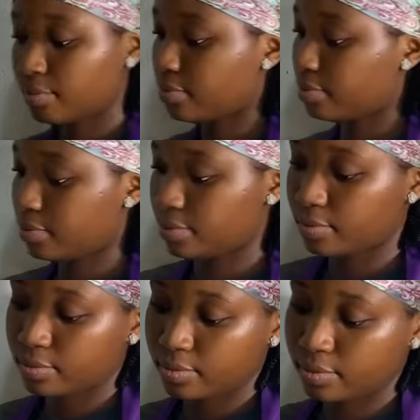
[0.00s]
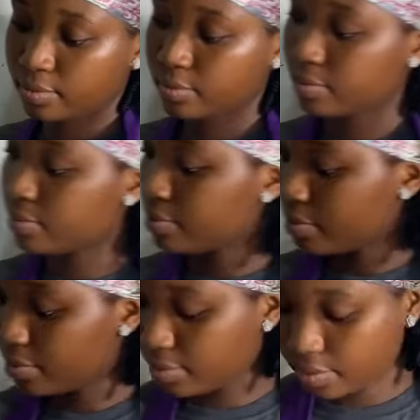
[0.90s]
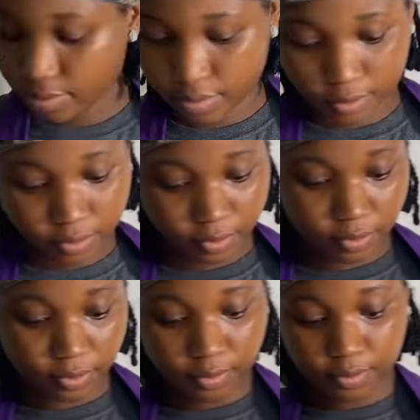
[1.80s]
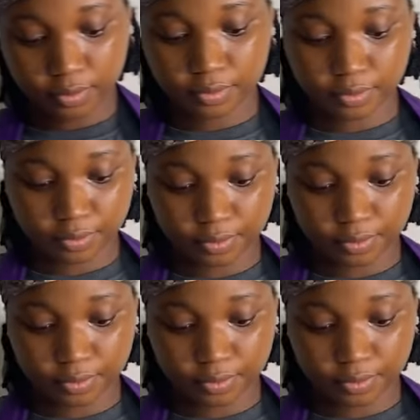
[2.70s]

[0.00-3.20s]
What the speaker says: a cake trimming and crumb